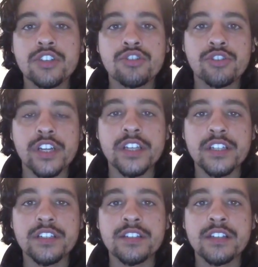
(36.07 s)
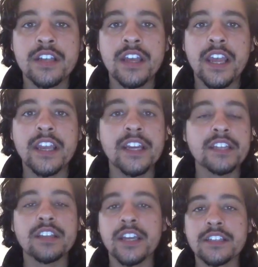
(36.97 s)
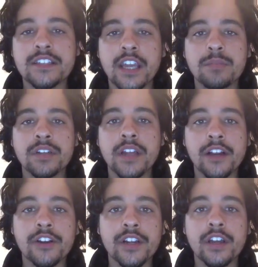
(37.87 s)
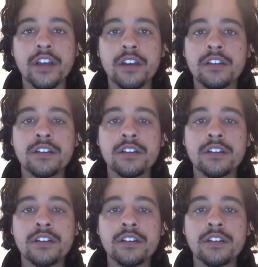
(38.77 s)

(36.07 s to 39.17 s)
trees in any landscape in an area